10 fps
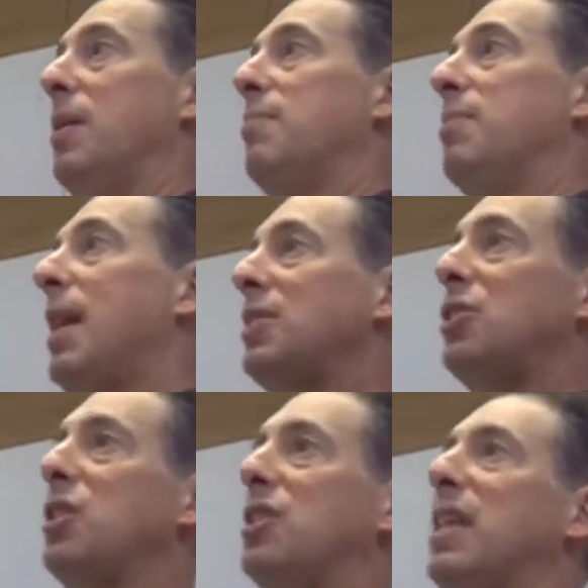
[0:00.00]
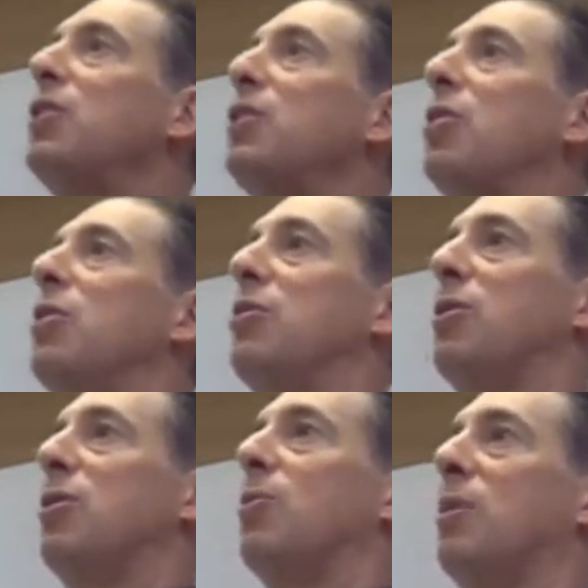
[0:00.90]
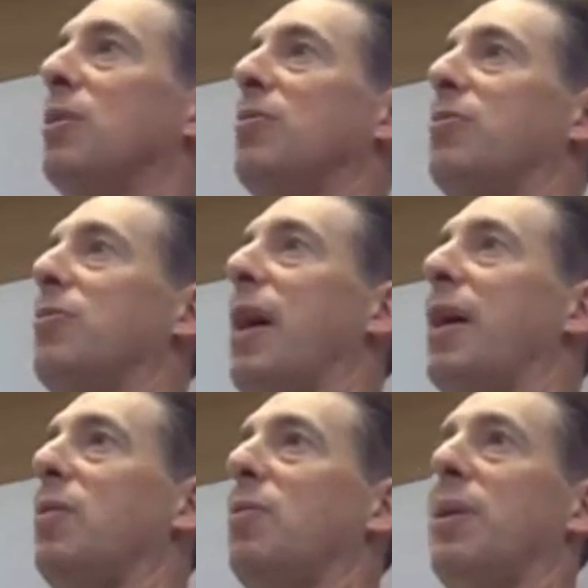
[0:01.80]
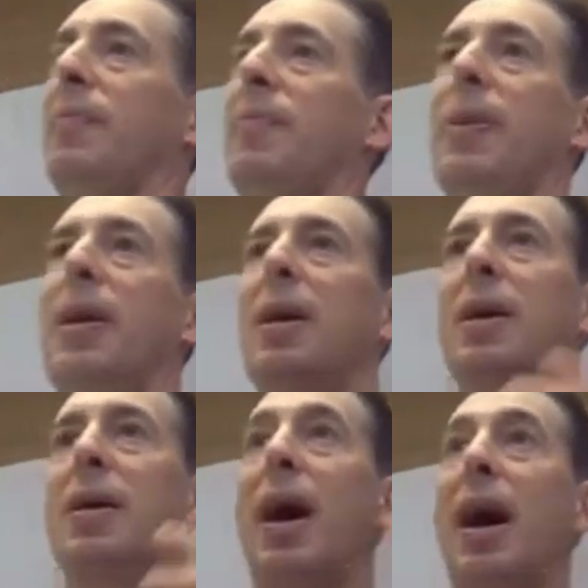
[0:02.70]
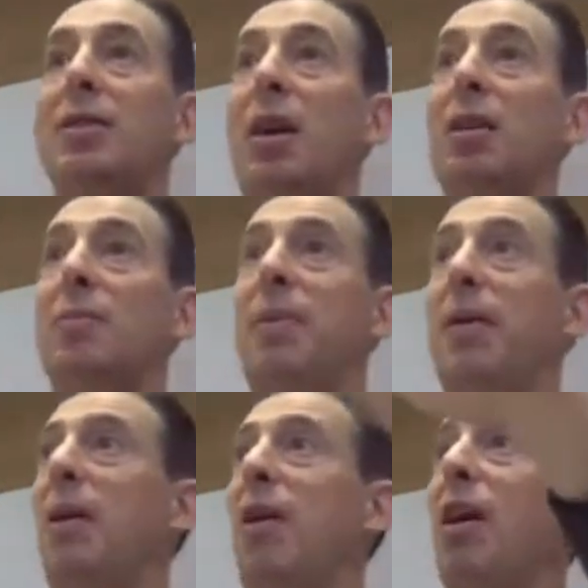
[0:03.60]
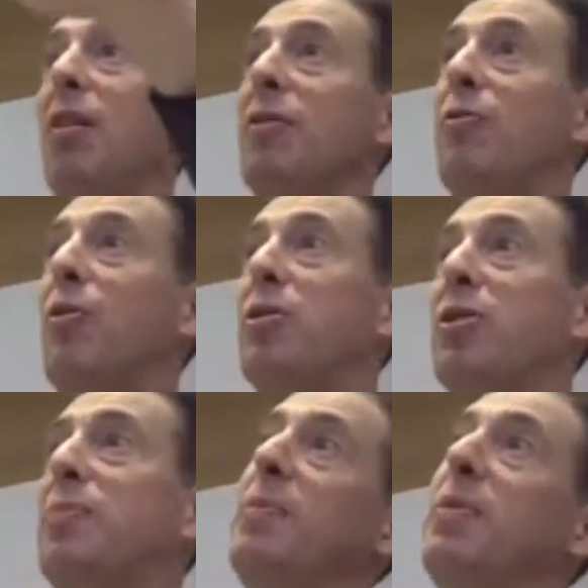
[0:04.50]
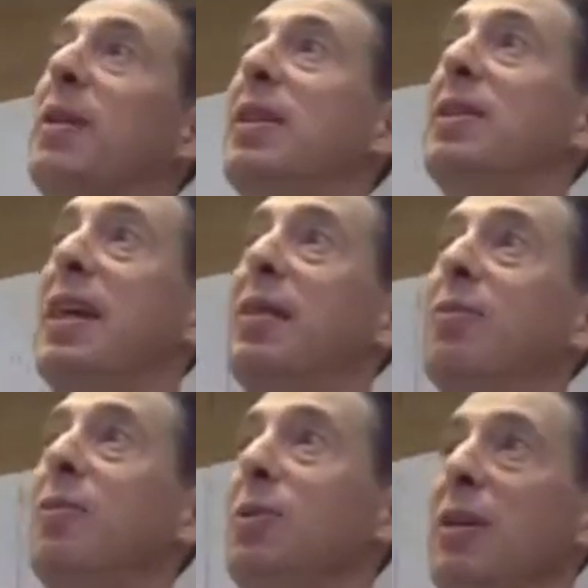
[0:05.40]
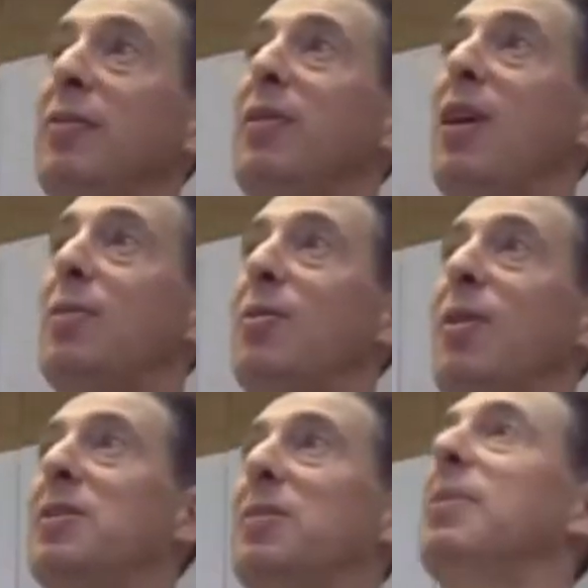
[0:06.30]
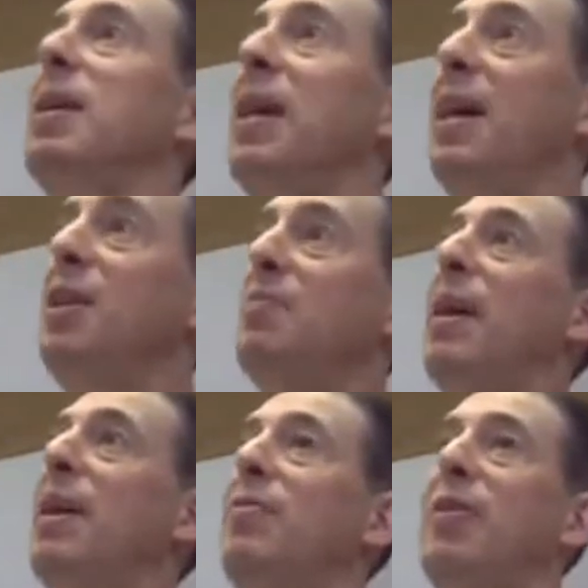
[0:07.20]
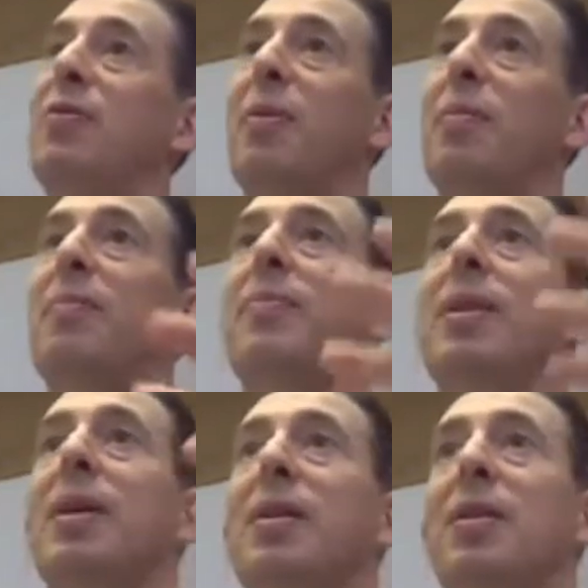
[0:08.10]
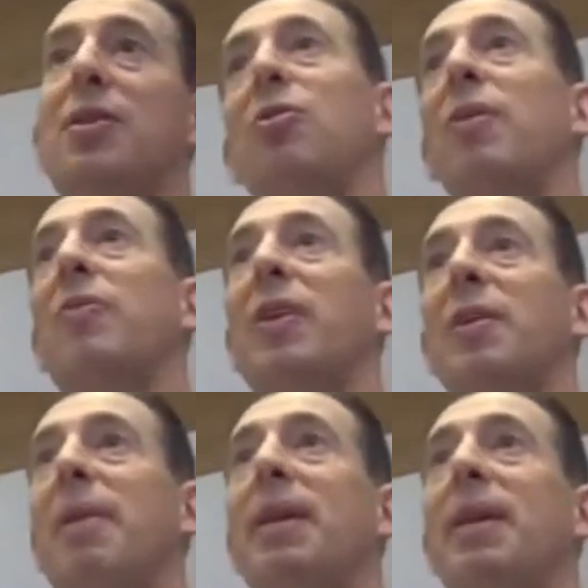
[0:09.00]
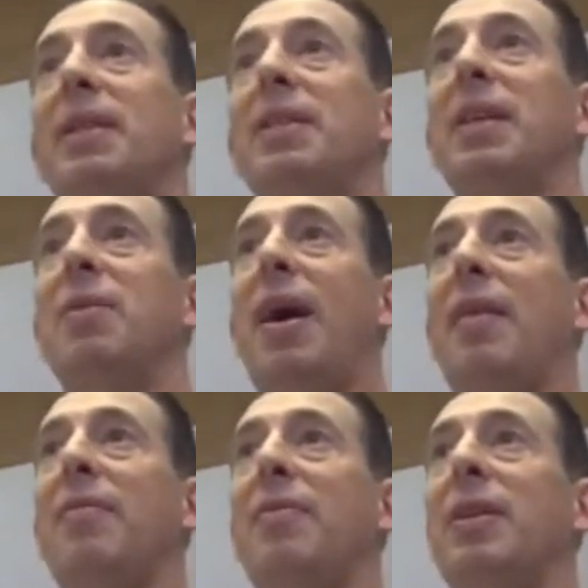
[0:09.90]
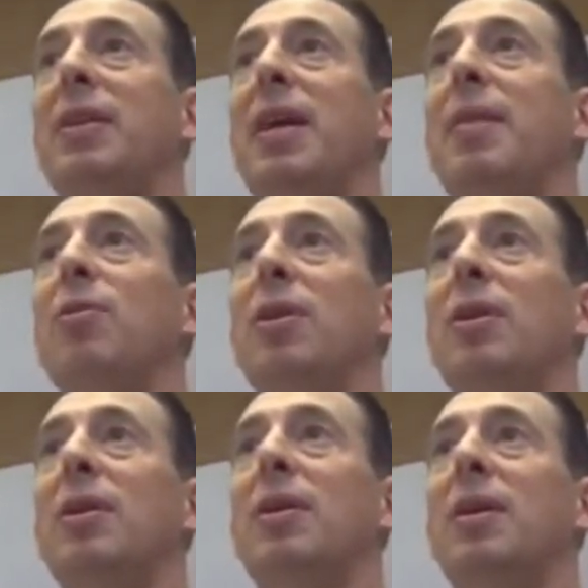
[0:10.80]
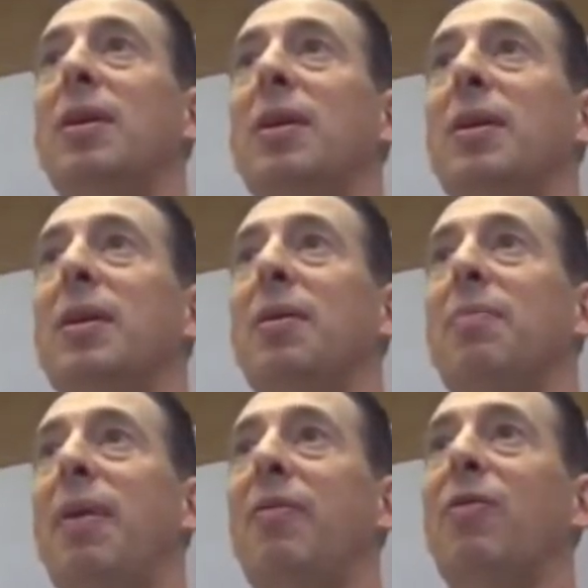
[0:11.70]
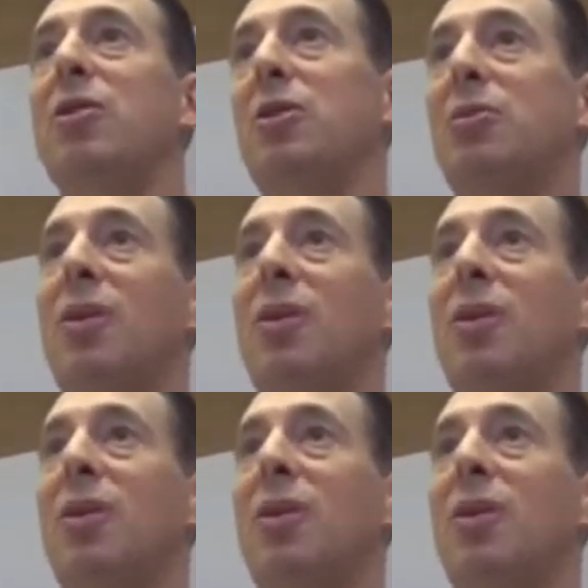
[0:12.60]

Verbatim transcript: But that's just internal to the world of Englewood. I talked about all of you fortunate people on this side of the room who live in Auburn Gresham, and you benefit from the terrific amenities that you have in the neighborhood, by virtue